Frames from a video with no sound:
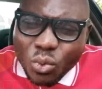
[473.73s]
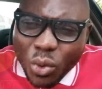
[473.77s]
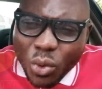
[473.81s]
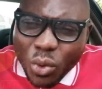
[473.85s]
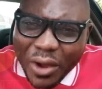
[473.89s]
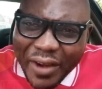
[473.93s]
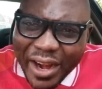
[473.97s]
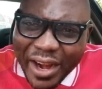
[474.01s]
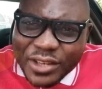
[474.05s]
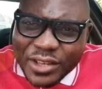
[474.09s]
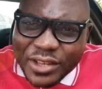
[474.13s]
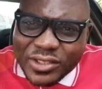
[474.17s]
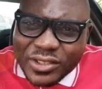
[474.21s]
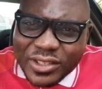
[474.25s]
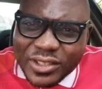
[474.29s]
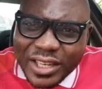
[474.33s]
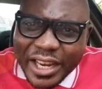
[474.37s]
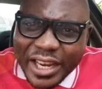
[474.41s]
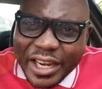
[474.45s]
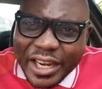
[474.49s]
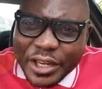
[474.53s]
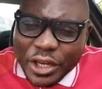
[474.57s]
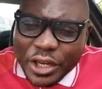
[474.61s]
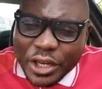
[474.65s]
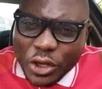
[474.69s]
whereas
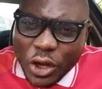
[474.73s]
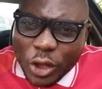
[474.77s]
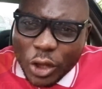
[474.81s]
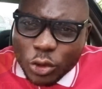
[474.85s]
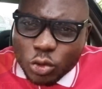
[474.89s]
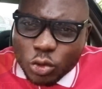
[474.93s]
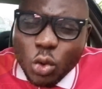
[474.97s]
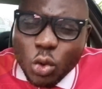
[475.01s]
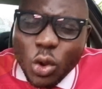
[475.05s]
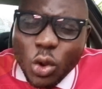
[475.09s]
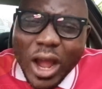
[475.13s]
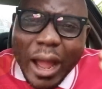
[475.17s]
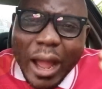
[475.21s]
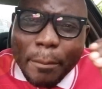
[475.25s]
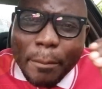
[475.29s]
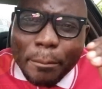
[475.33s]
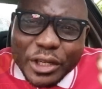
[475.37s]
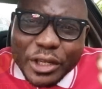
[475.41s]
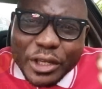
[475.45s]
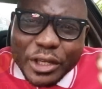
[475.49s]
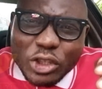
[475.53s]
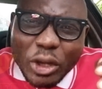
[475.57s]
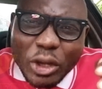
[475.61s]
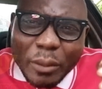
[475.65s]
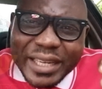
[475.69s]
the North, who are
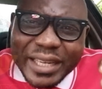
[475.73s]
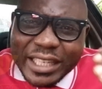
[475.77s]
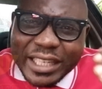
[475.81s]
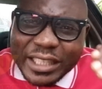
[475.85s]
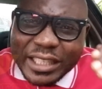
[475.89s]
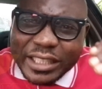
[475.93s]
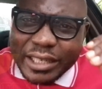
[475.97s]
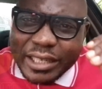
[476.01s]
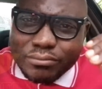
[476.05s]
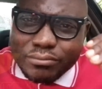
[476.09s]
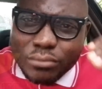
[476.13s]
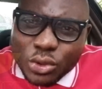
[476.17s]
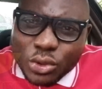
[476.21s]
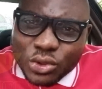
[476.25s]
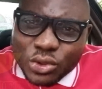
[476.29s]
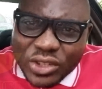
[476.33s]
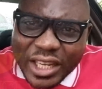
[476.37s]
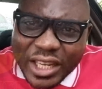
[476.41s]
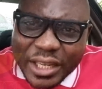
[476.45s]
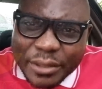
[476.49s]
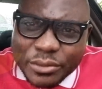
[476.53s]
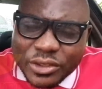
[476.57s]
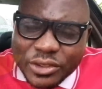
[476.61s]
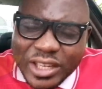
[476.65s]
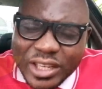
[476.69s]
predominantly
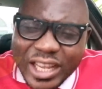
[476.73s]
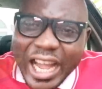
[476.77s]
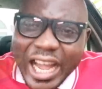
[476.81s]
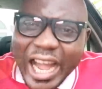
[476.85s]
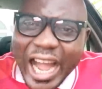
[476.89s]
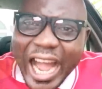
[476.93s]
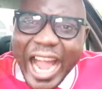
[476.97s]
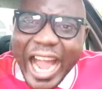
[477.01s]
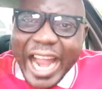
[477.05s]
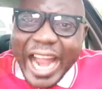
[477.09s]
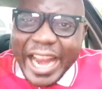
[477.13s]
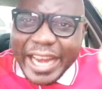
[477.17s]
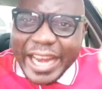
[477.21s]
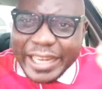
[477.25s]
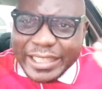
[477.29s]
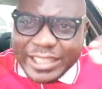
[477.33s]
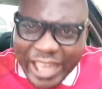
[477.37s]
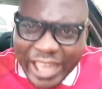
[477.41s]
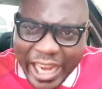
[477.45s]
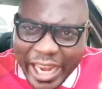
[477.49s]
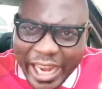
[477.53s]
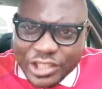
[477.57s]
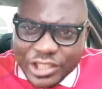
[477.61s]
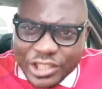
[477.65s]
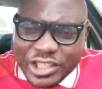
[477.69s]
Muslims, are in
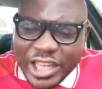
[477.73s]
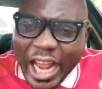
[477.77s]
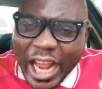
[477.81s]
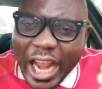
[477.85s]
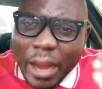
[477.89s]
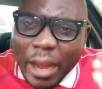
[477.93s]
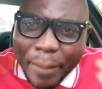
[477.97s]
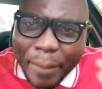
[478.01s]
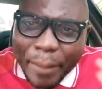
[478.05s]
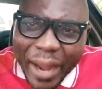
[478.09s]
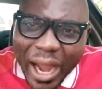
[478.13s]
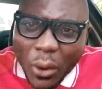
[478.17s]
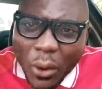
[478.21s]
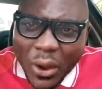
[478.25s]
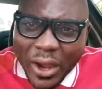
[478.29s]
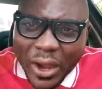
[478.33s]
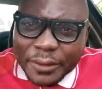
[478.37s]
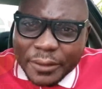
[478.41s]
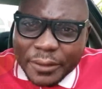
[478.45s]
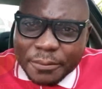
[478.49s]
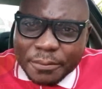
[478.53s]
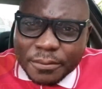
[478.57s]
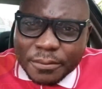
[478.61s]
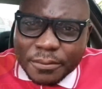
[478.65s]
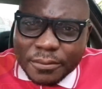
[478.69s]
charge, they are in power,